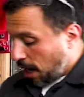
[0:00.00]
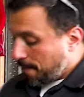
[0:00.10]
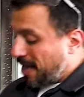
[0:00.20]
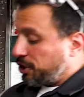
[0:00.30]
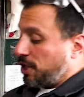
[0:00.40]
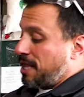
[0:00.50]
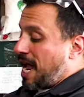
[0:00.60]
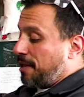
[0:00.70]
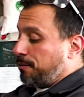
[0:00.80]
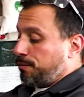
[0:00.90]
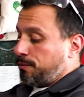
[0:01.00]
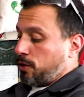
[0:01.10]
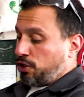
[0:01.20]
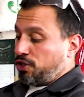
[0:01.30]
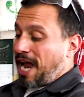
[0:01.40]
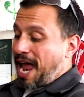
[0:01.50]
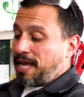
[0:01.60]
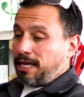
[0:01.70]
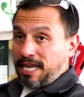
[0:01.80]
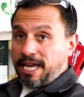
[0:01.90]
I mentioned that the
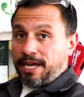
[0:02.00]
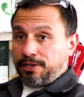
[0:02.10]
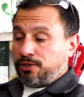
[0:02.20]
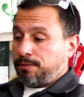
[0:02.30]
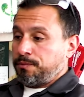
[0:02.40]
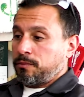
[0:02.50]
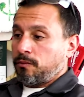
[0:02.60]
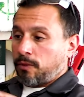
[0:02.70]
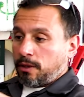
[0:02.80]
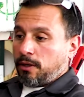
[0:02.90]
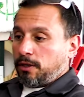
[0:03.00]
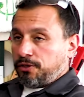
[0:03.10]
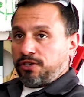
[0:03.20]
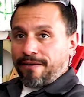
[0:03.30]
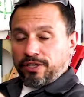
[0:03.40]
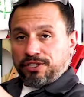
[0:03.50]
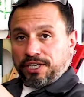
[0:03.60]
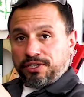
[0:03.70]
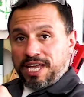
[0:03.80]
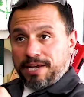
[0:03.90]
shank is 7
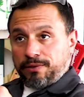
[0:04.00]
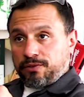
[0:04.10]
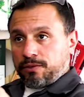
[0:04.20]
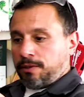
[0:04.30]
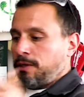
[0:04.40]
16ths.